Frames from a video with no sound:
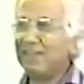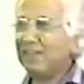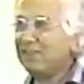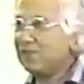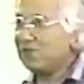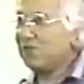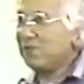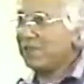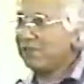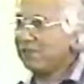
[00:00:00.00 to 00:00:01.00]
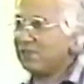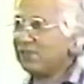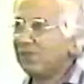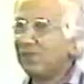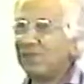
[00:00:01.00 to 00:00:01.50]
And you know, new people
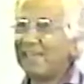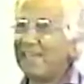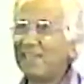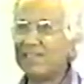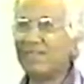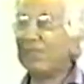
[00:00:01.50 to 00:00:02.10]
don't know what to ask